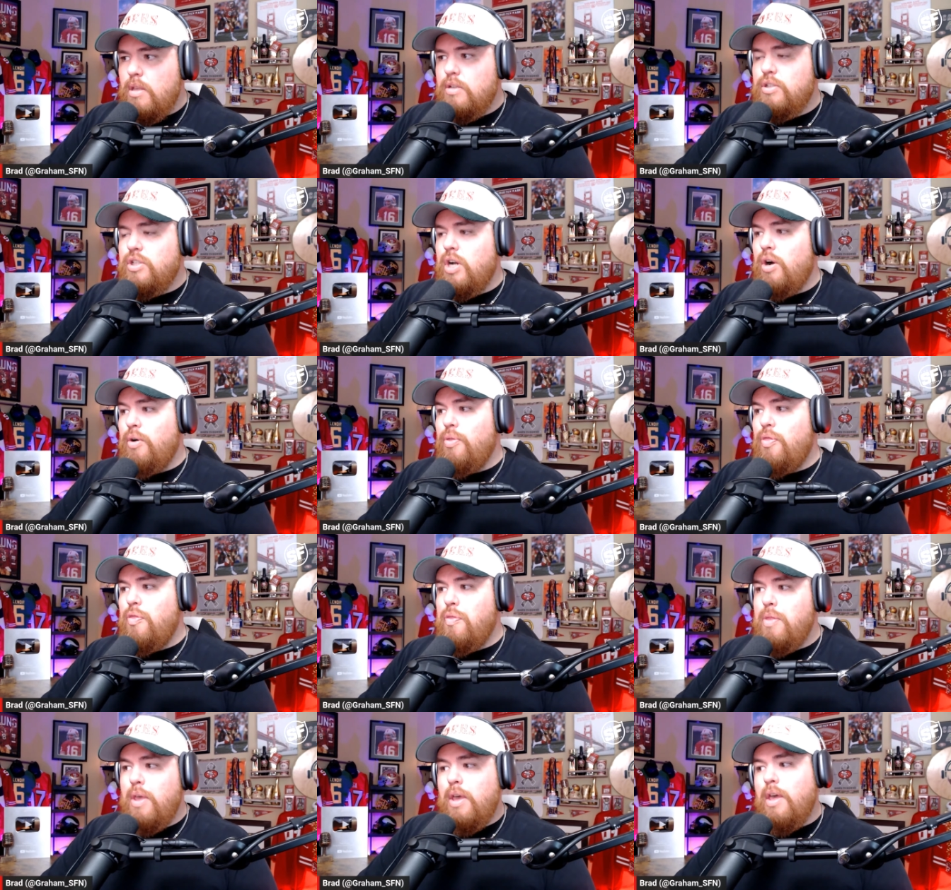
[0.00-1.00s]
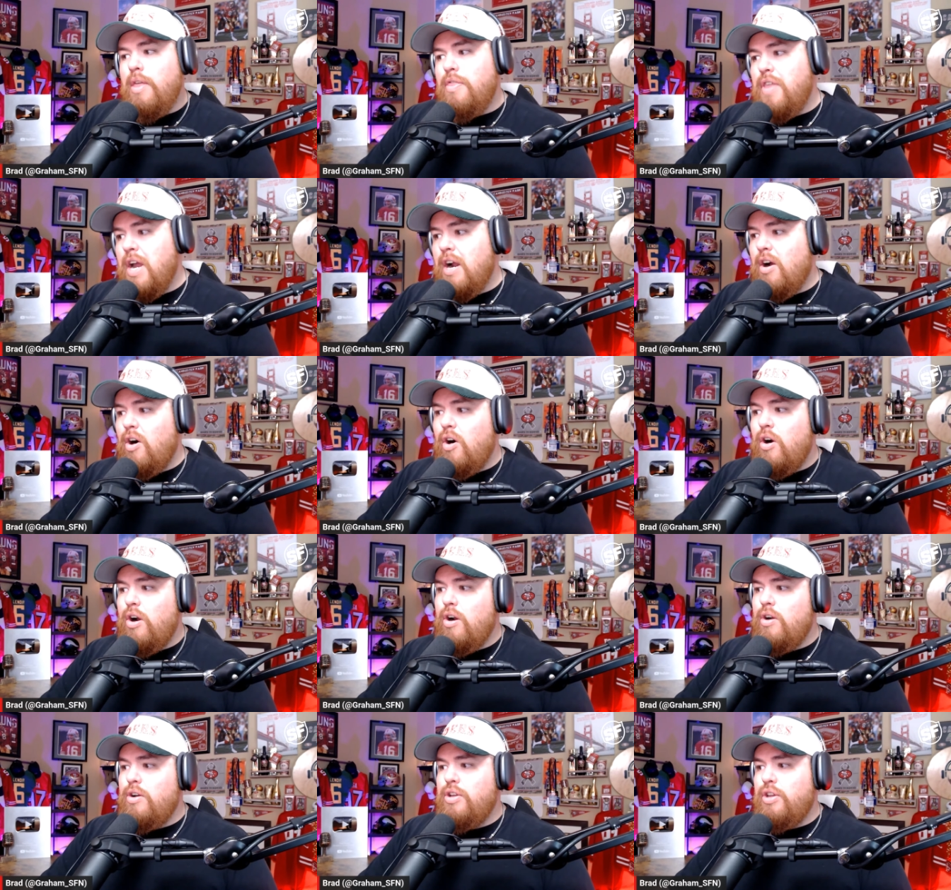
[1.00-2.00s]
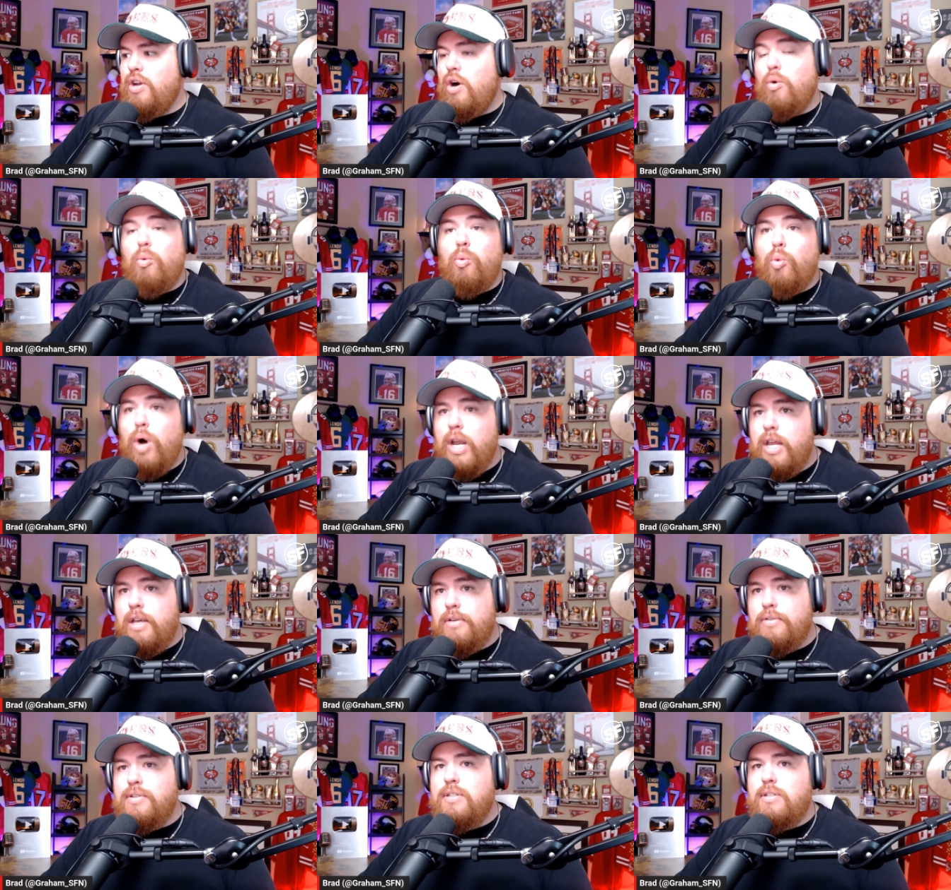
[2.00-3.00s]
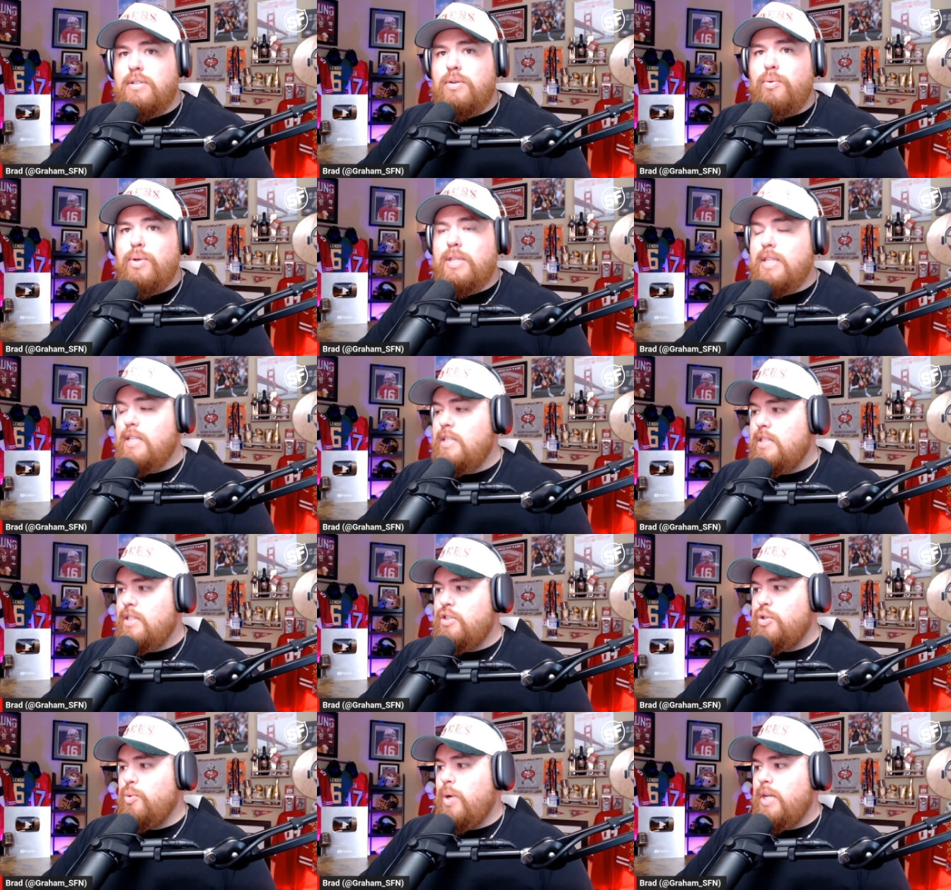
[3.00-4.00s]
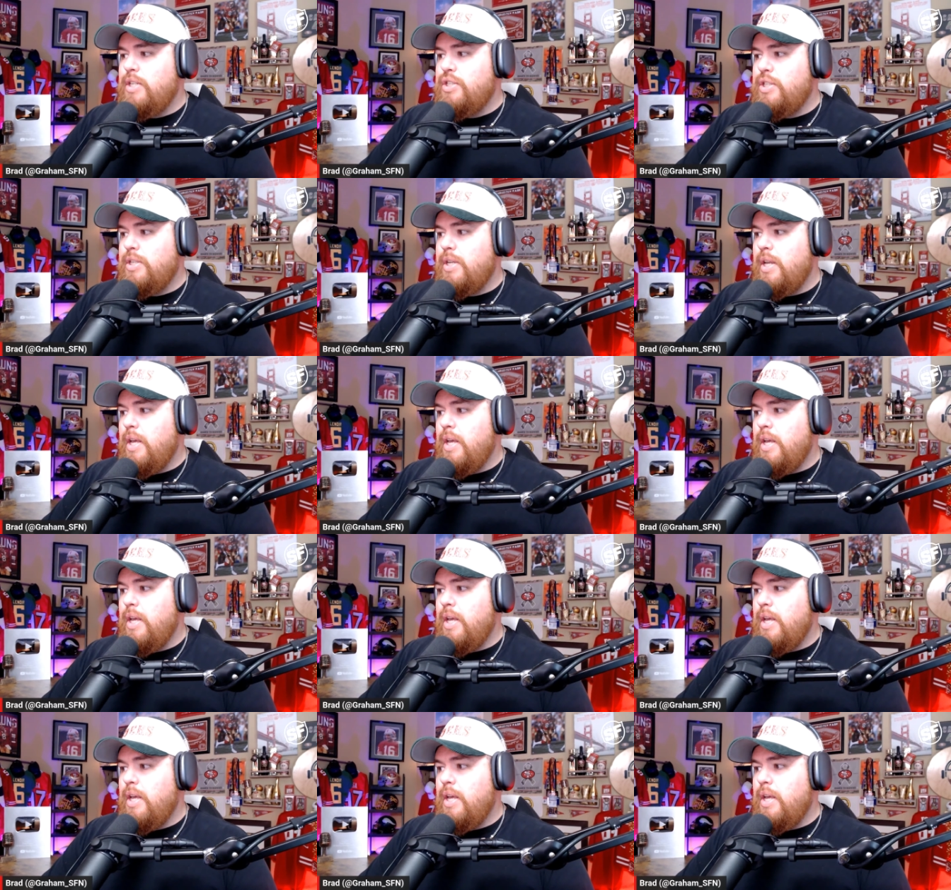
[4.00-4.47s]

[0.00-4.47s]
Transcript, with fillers: So there are, you know, what ifs with this situation.